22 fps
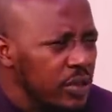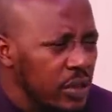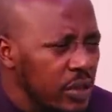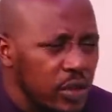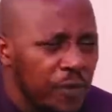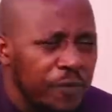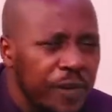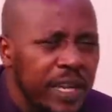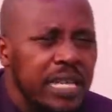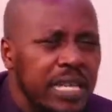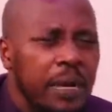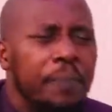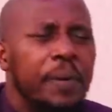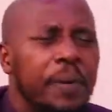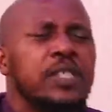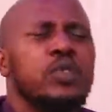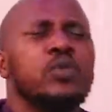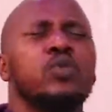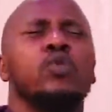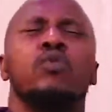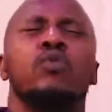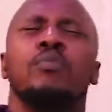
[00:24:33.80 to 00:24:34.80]
So when you find a
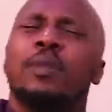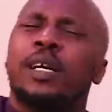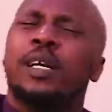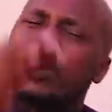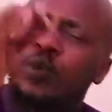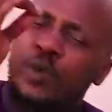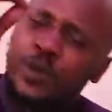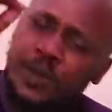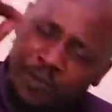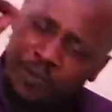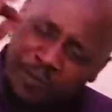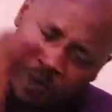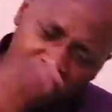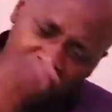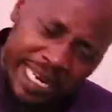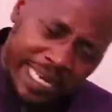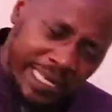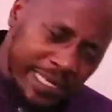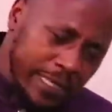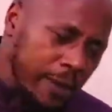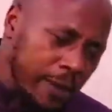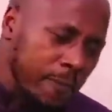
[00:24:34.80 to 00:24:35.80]
person who must always
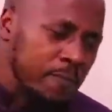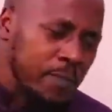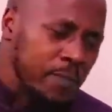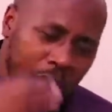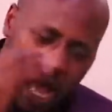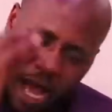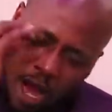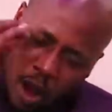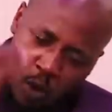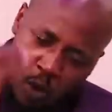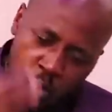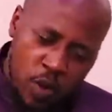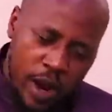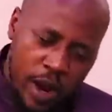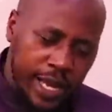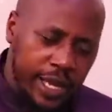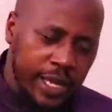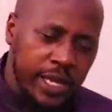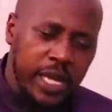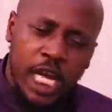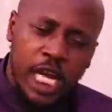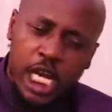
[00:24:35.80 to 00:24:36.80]
find a
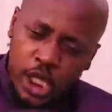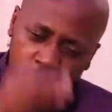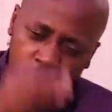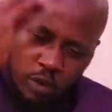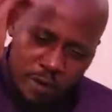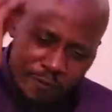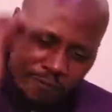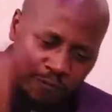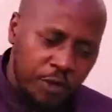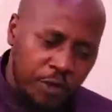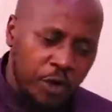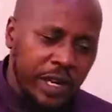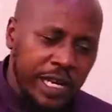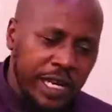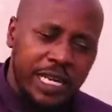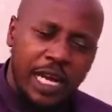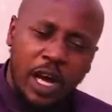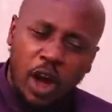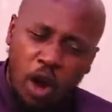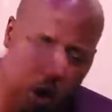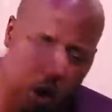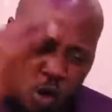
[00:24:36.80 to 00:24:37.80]
way to
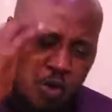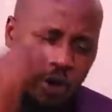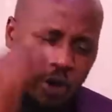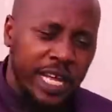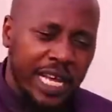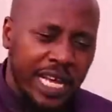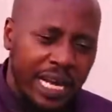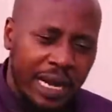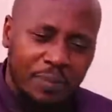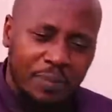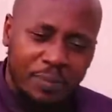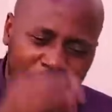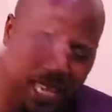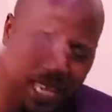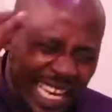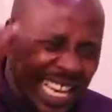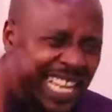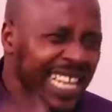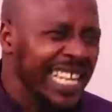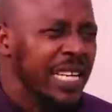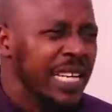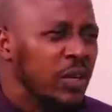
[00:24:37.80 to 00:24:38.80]
avoid owning up,
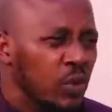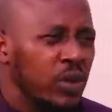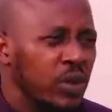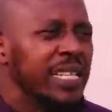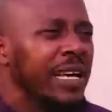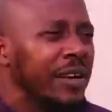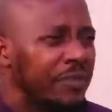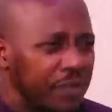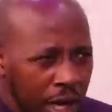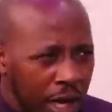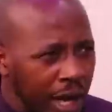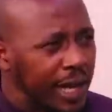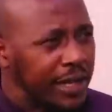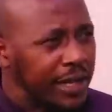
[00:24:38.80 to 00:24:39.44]
healing what they have